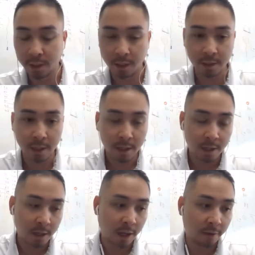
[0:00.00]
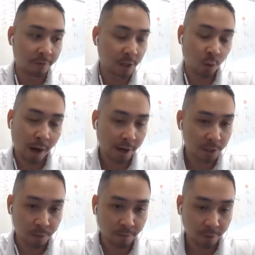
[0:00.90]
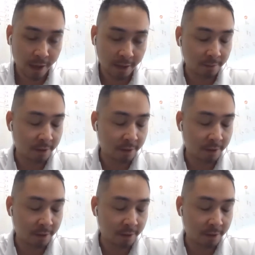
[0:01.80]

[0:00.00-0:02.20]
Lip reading: Because if they do hire someone for that,